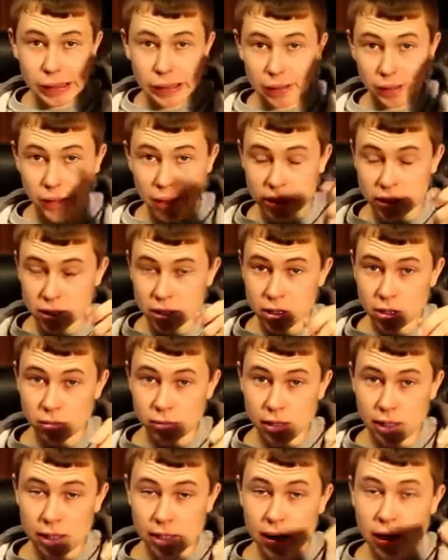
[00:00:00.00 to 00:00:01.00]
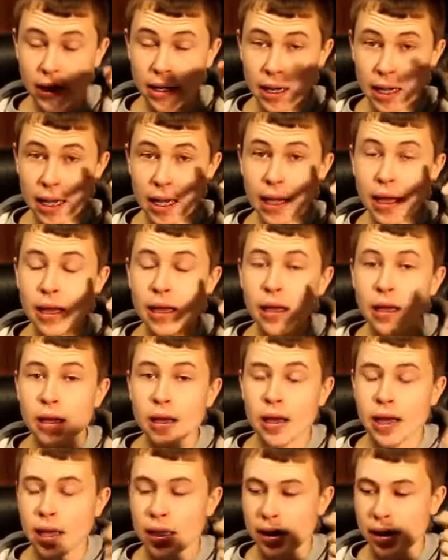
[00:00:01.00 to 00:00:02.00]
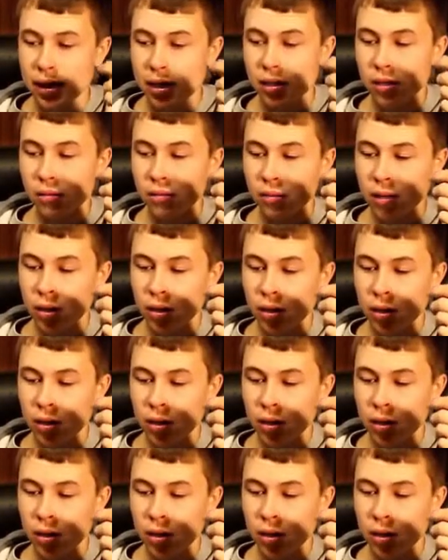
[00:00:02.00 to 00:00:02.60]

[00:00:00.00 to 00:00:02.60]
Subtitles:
let it soak in that night, and then